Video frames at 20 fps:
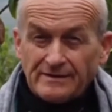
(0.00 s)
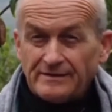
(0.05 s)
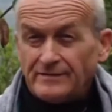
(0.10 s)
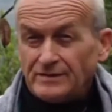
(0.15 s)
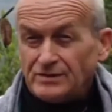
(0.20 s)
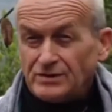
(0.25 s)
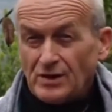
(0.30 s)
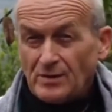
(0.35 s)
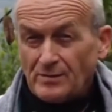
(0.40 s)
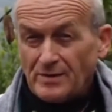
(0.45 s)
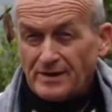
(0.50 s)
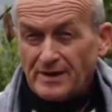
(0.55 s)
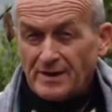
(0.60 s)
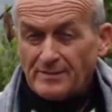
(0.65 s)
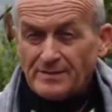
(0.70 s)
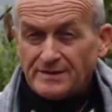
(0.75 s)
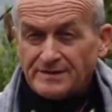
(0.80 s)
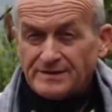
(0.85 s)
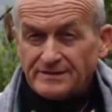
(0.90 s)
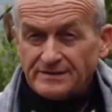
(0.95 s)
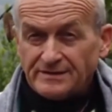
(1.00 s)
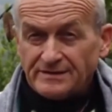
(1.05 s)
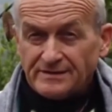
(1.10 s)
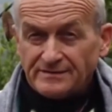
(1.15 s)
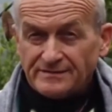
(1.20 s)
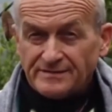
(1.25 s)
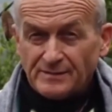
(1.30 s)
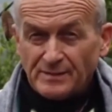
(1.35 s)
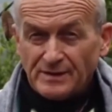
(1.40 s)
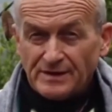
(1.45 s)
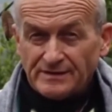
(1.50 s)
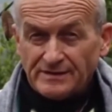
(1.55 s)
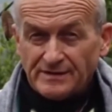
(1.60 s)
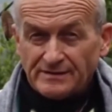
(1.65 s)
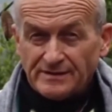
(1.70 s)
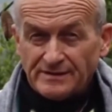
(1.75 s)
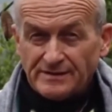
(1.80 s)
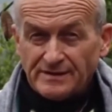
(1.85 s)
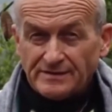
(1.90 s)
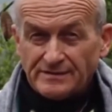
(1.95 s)
Even German embassy gives me
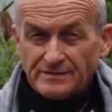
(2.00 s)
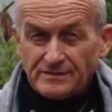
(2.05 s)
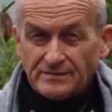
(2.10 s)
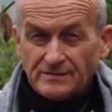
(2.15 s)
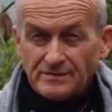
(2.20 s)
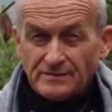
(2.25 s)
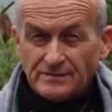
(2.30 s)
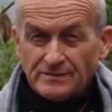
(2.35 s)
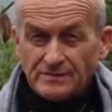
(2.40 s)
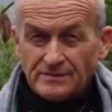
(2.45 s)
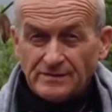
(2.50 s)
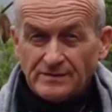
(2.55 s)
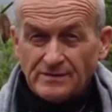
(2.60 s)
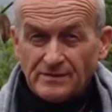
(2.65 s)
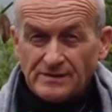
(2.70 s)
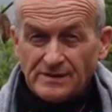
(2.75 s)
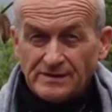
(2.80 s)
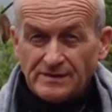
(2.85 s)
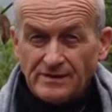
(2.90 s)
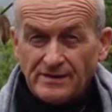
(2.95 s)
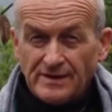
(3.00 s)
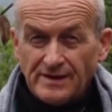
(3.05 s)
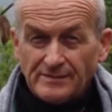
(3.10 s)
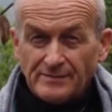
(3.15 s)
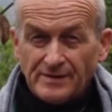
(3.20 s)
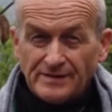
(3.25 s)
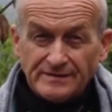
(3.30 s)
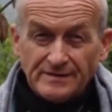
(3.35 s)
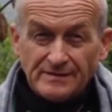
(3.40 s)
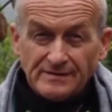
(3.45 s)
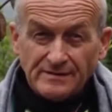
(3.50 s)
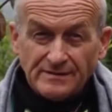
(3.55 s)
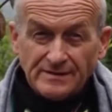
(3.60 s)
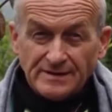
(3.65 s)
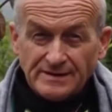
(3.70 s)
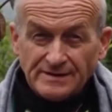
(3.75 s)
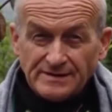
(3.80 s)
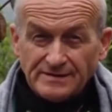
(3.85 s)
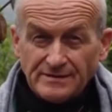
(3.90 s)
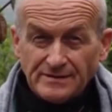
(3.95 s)
the hint to go to a local lawyer, but the
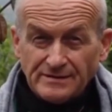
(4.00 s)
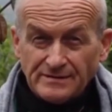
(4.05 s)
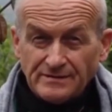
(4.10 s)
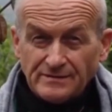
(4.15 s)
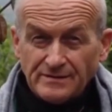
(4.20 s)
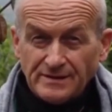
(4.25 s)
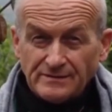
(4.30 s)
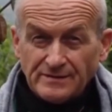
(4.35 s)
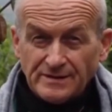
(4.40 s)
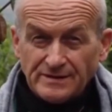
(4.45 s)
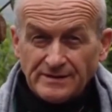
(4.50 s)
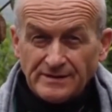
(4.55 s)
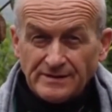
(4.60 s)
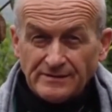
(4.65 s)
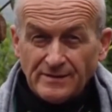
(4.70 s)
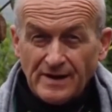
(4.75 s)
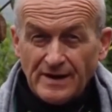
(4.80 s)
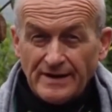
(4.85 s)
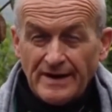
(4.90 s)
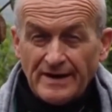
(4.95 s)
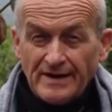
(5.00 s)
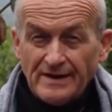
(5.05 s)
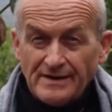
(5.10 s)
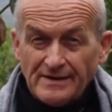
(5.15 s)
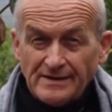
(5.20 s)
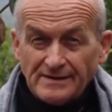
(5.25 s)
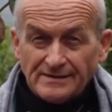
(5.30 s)
lawyer is not doing what I want.